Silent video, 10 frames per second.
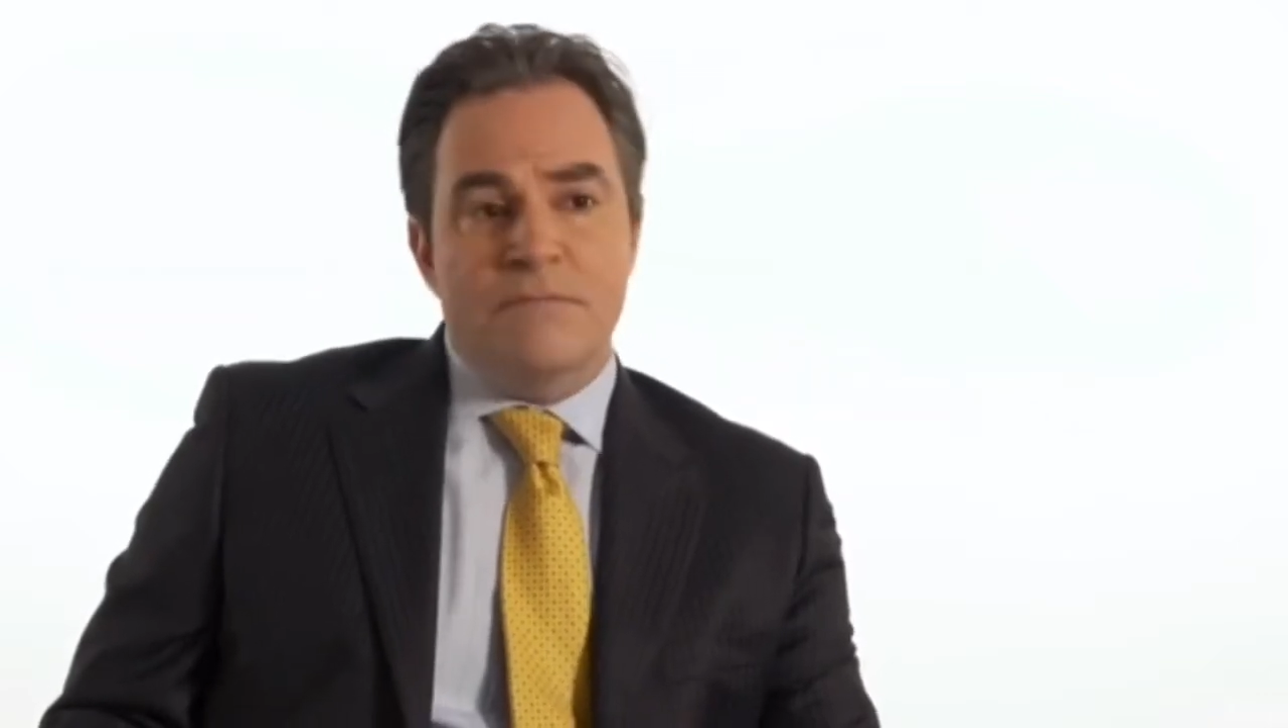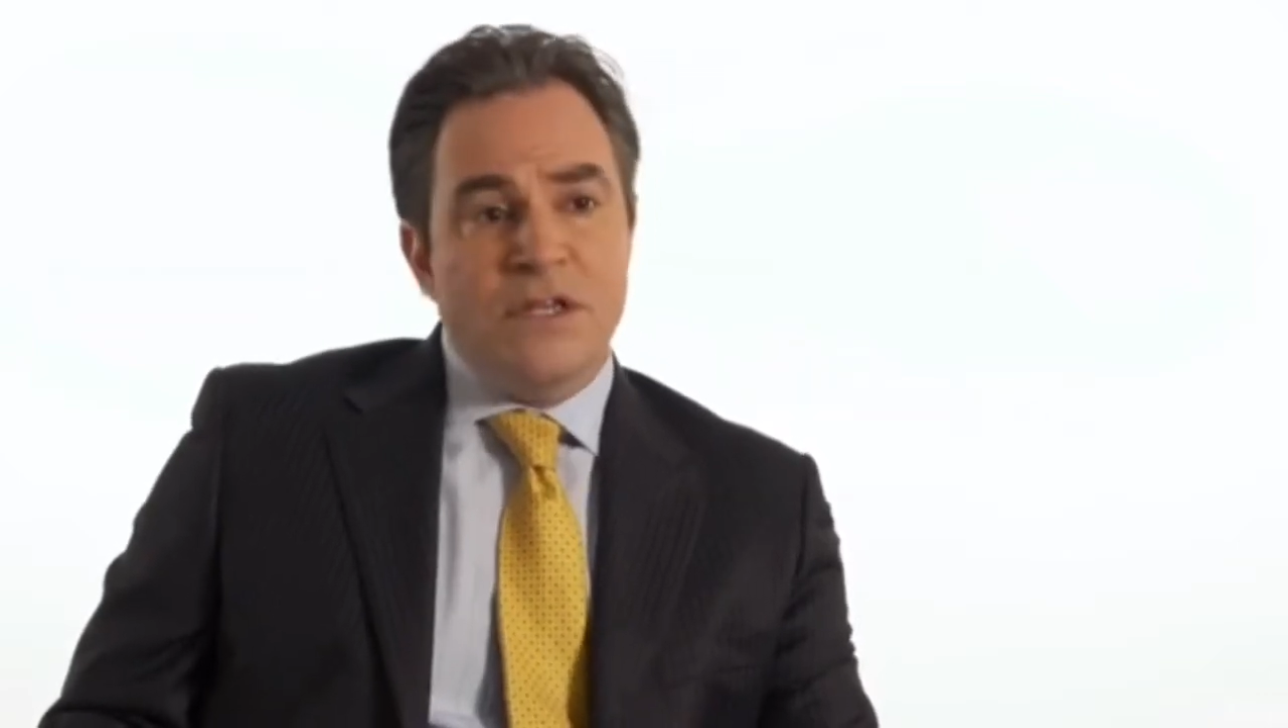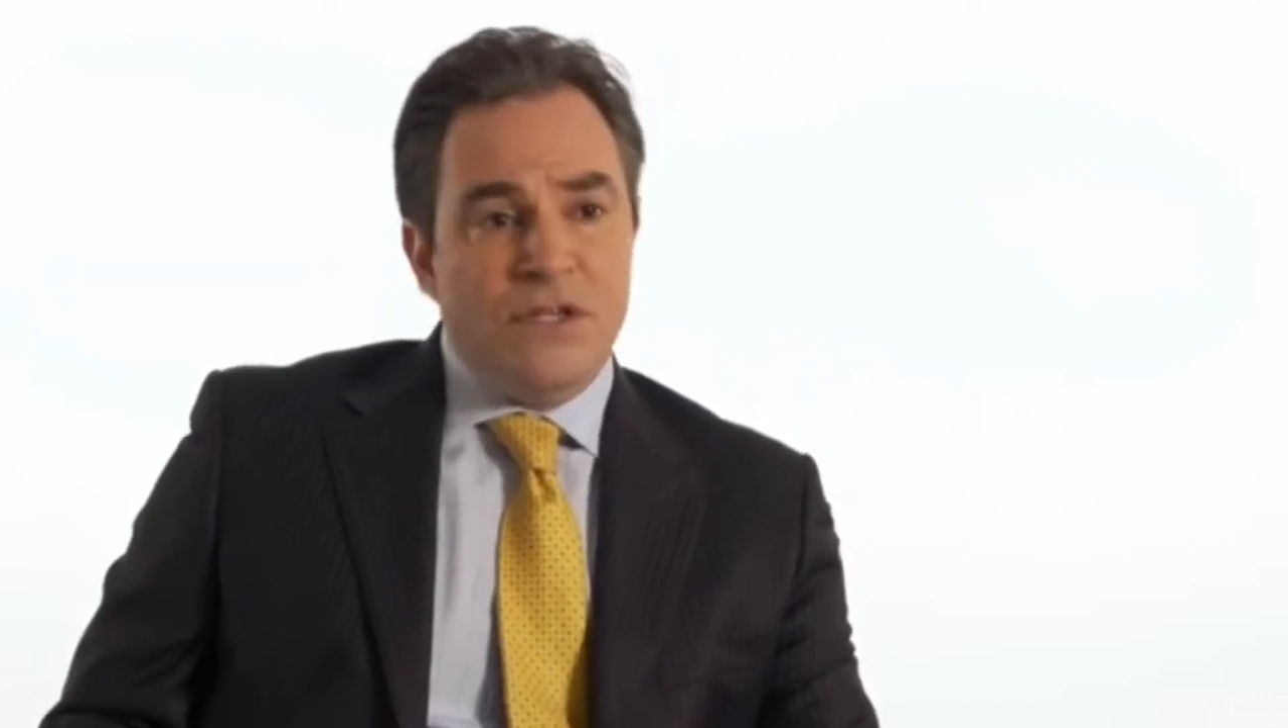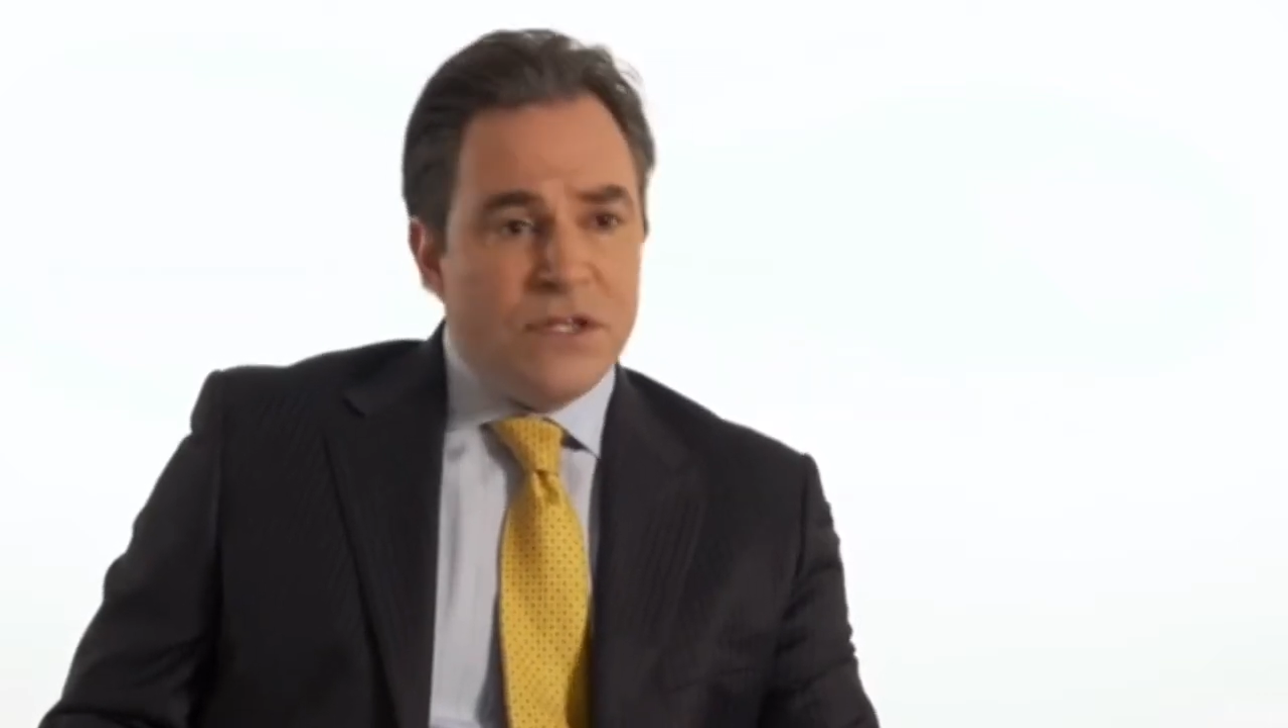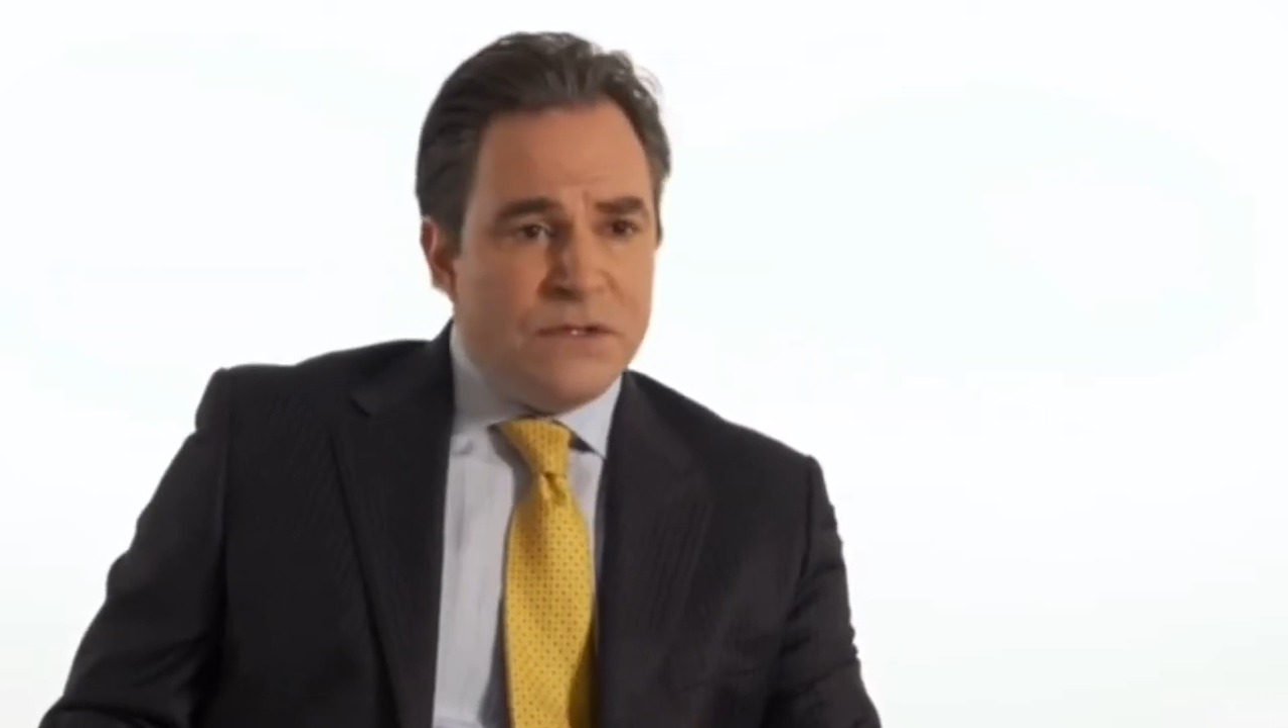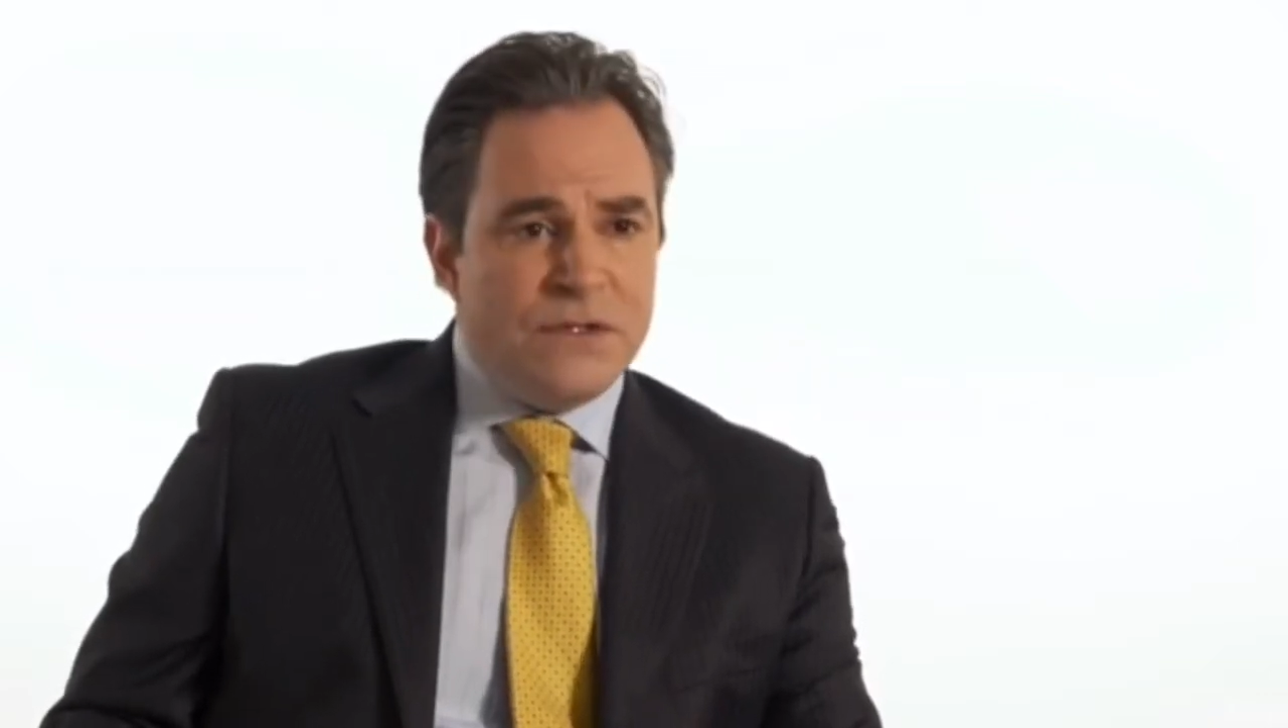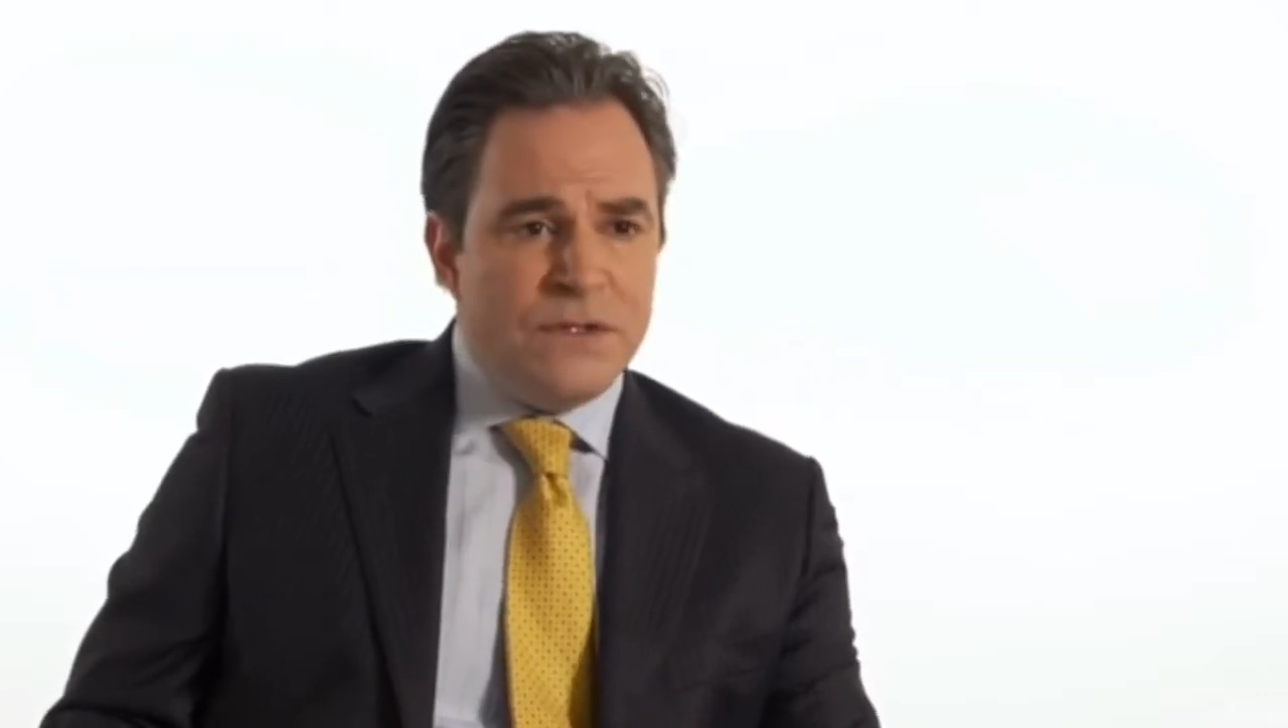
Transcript: mission